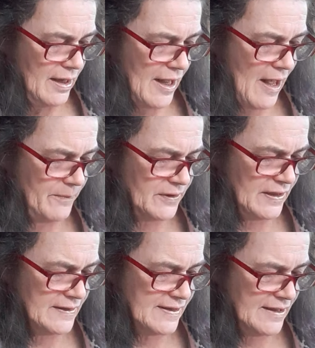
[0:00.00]
Abner
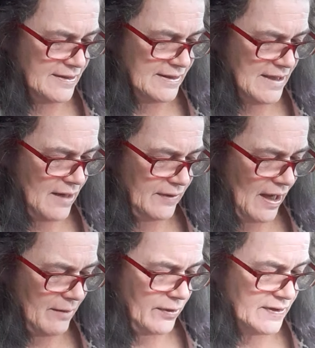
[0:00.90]
then said to David,
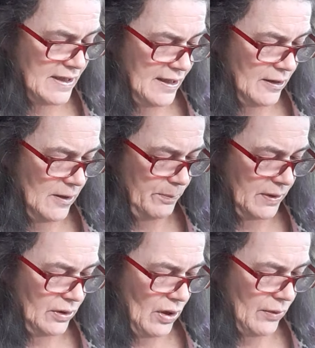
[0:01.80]
I must get up
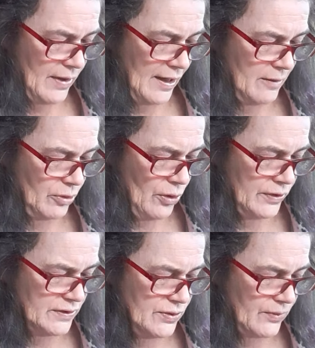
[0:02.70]
and go. I am
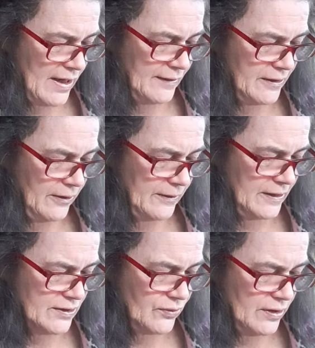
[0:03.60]
going to rally all
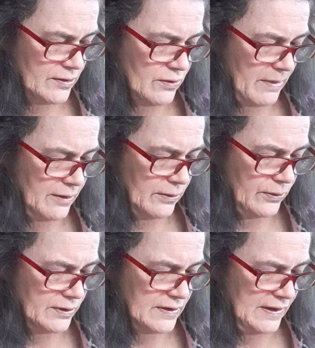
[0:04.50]
Israel to my
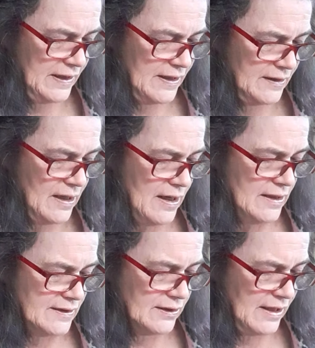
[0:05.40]
lord, the king,
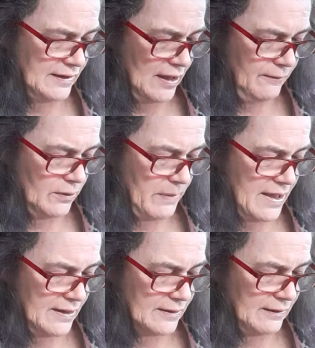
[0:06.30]
so that they will
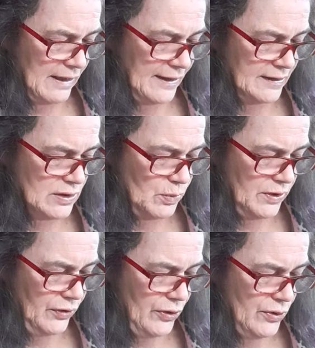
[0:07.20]
make an alliance
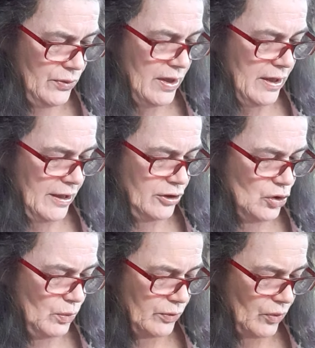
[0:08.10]
with you, and
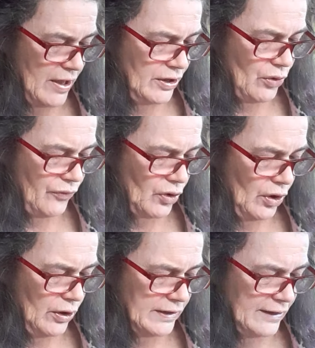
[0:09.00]
you will reign over
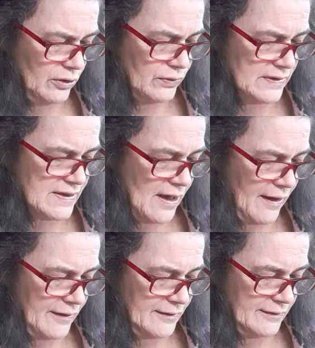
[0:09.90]
all that you
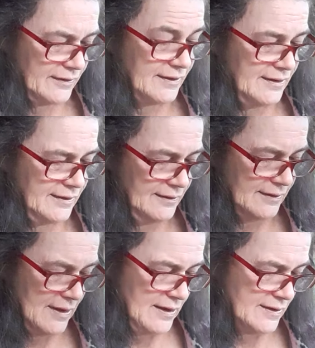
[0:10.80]
desire. Uh-huh.
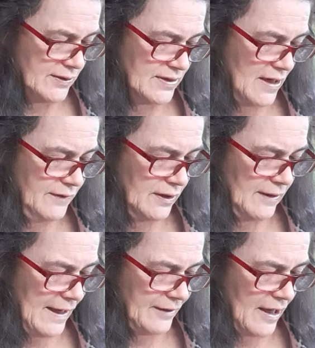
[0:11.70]
So David
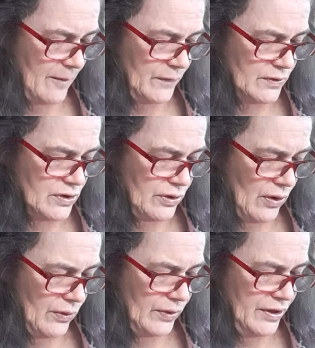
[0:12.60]
allowed Abner to
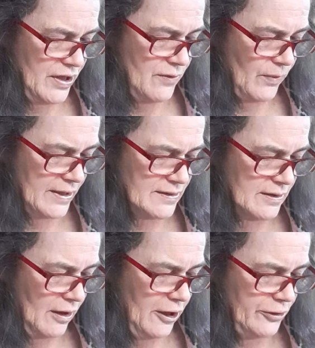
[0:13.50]
go, and he went
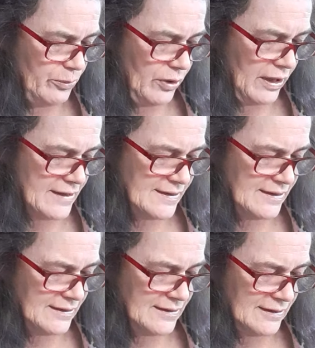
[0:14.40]
unmolested.